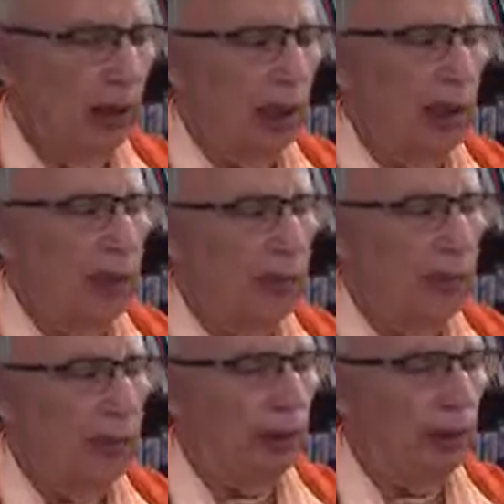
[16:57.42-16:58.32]
god
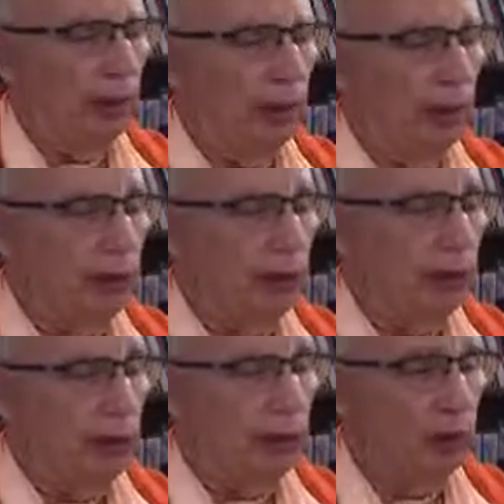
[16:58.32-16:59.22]
brother of his
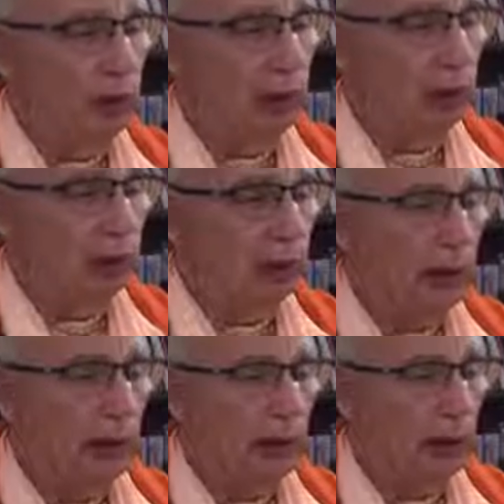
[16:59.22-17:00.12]
spiritual master.